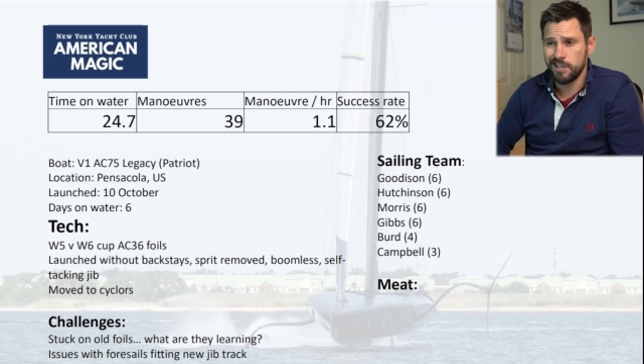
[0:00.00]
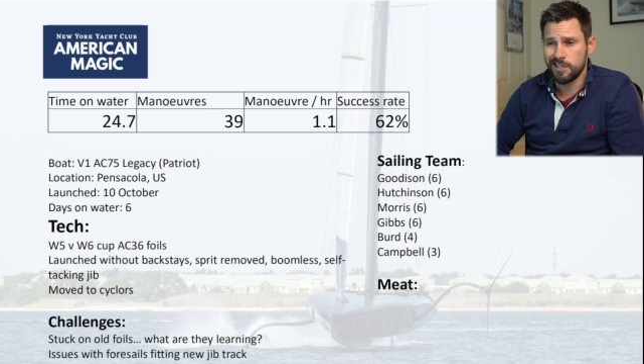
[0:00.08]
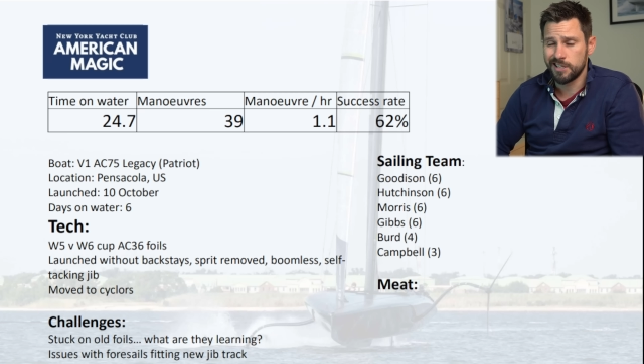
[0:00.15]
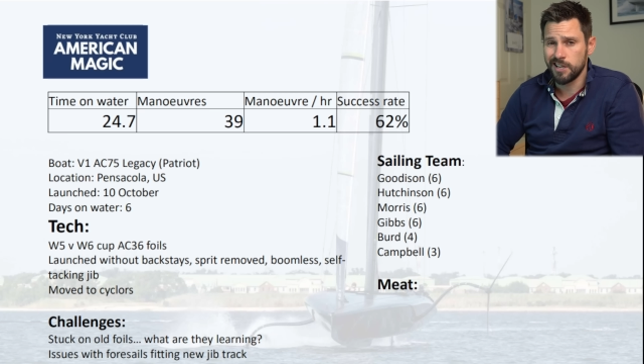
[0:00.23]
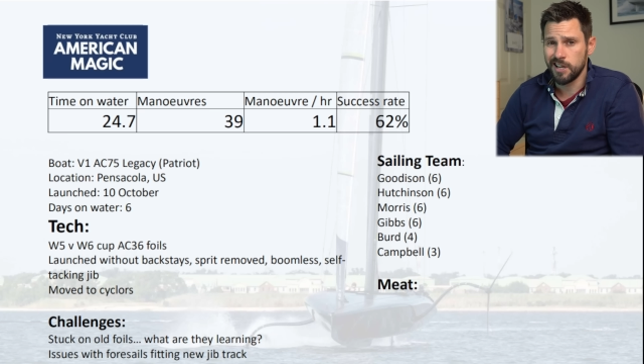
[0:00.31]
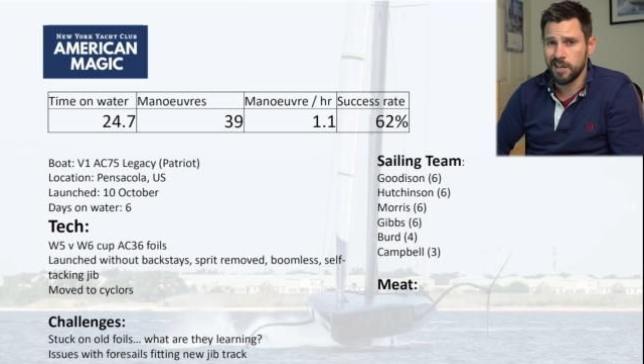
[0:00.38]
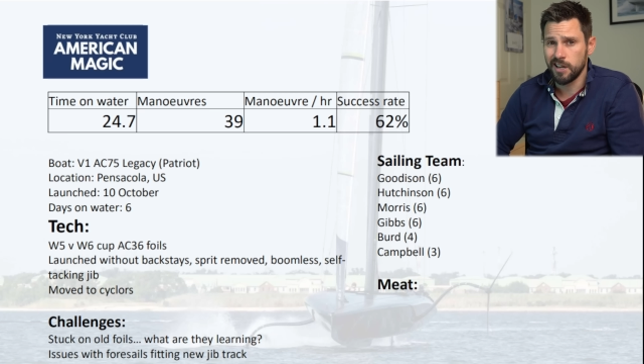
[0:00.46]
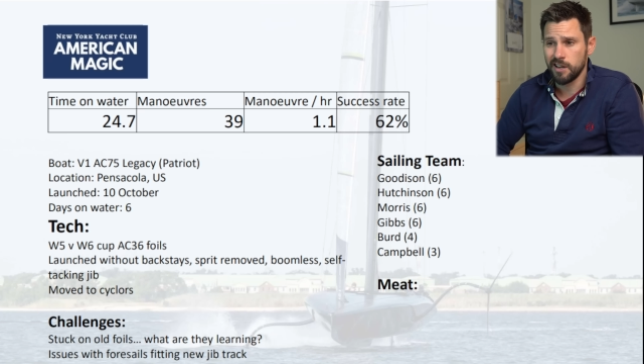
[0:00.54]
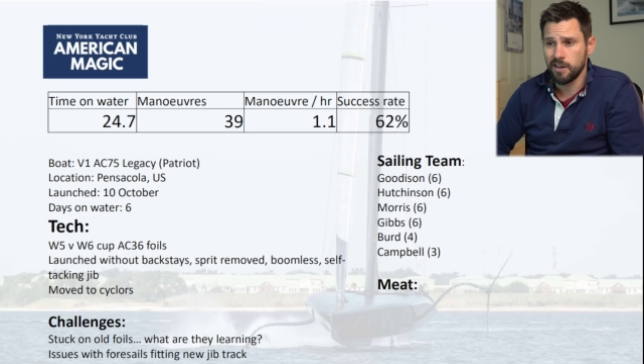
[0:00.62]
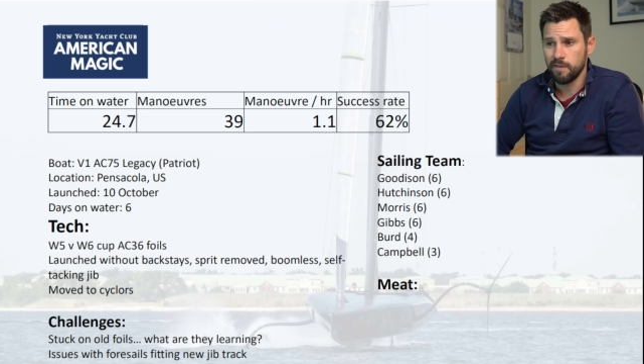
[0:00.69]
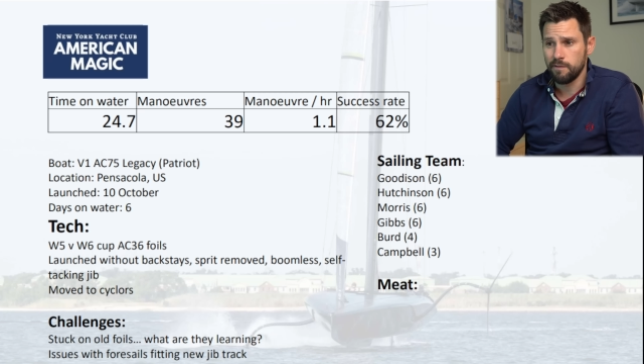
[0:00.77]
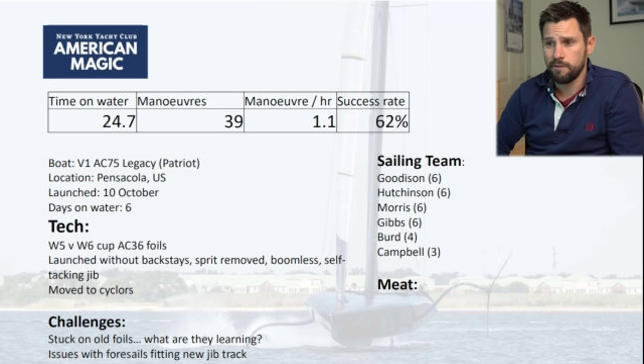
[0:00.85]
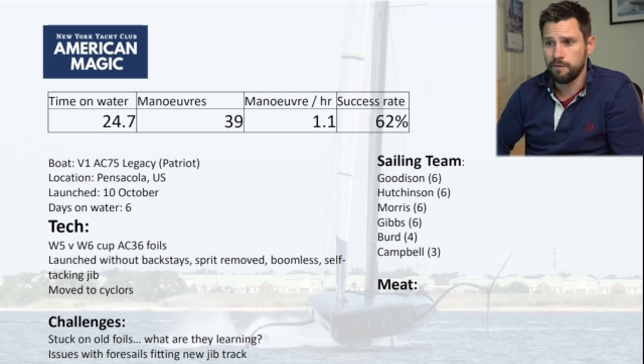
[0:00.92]
slick
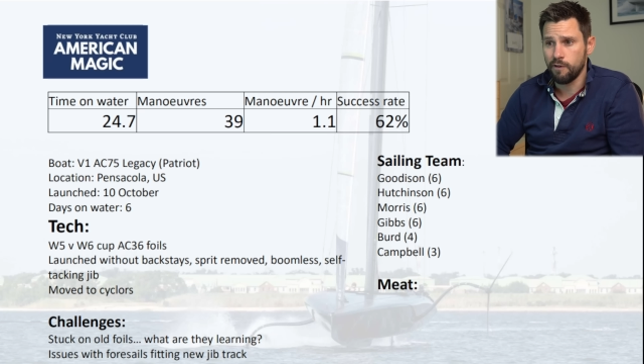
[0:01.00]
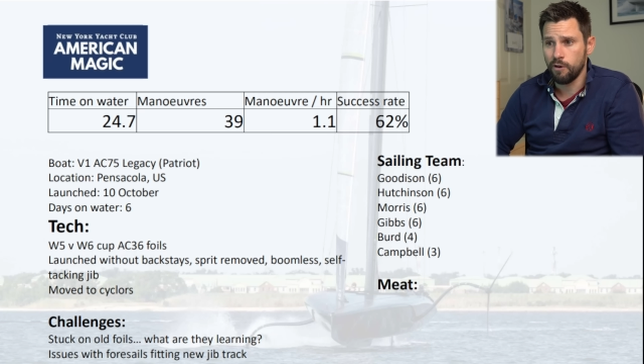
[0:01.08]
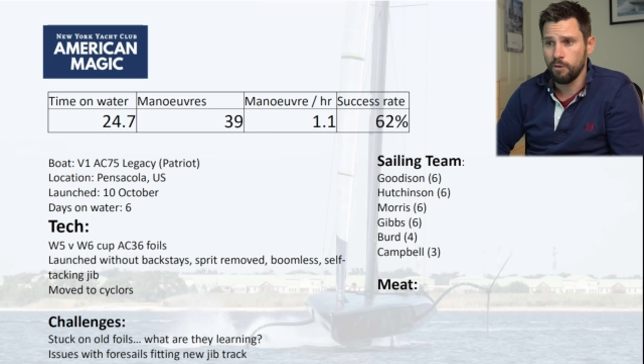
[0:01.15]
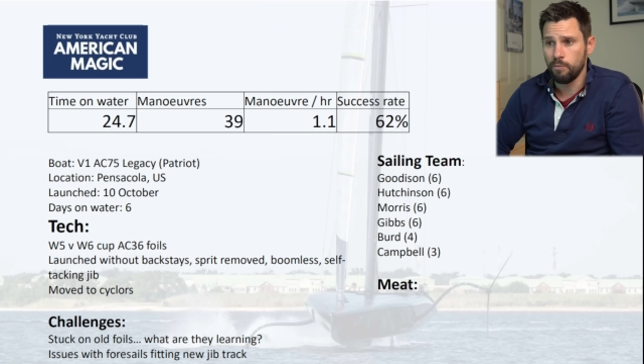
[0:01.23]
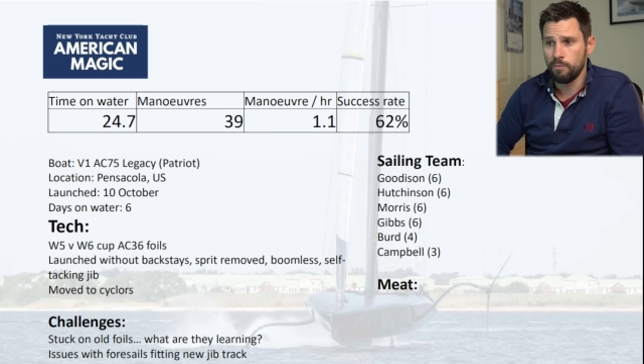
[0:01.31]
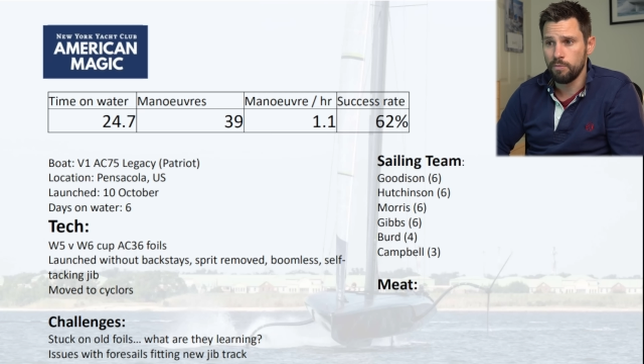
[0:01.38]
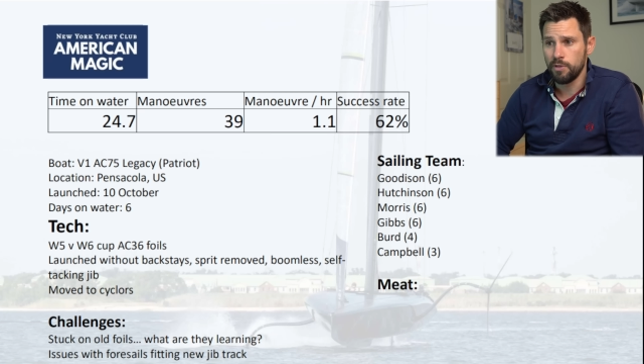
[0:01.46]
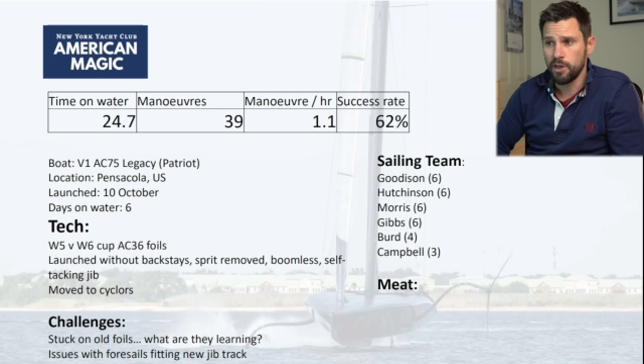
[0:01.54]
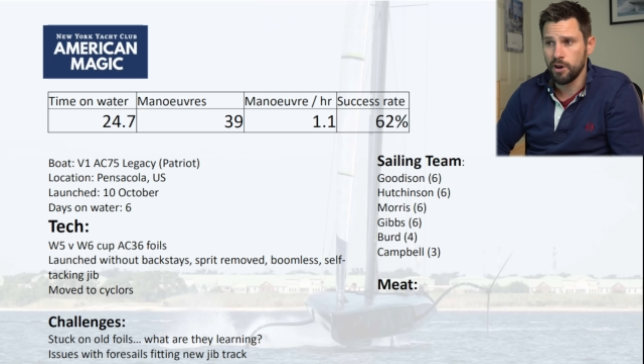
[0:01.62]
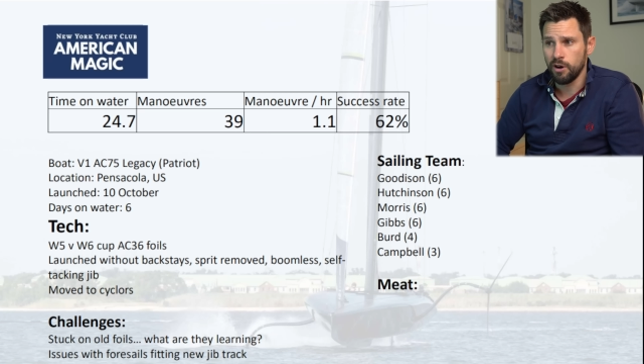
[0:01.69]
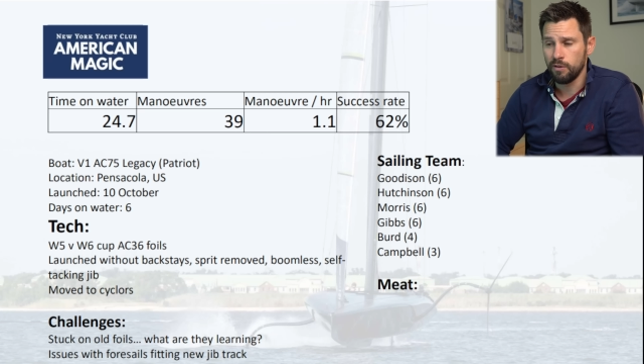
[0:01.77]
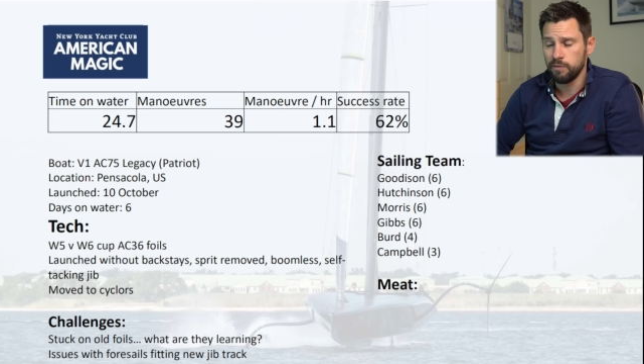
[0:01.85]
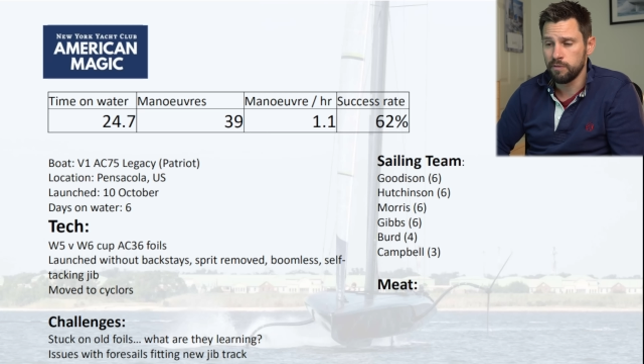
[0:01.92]
from the
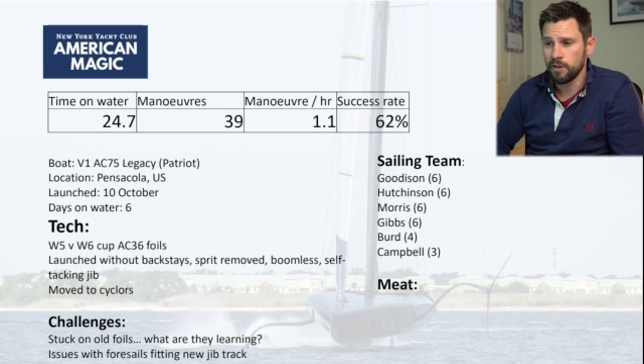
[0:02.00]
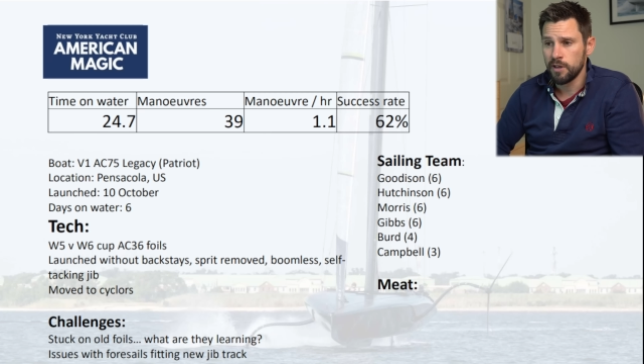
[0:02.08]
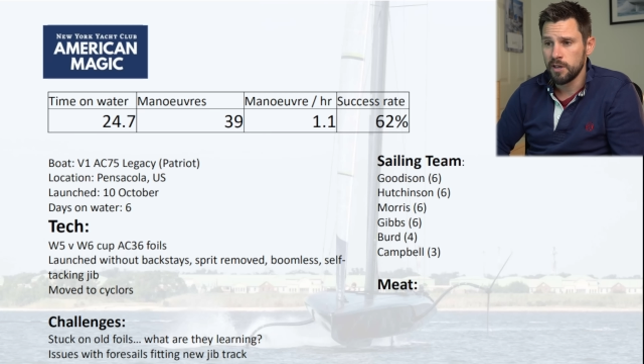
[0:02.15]
off.